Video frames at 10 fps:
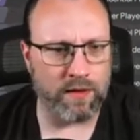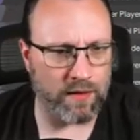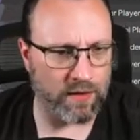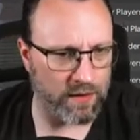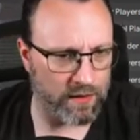
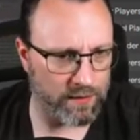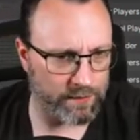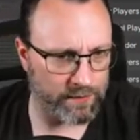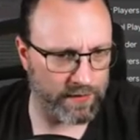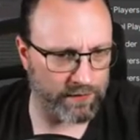
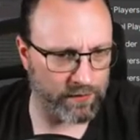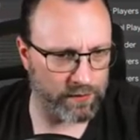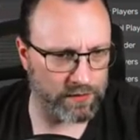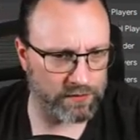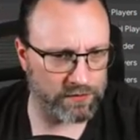
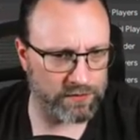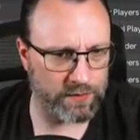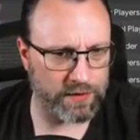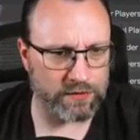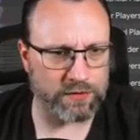Everyone looks to be
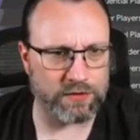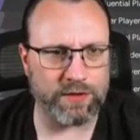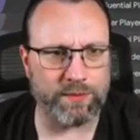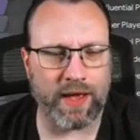in good shape. I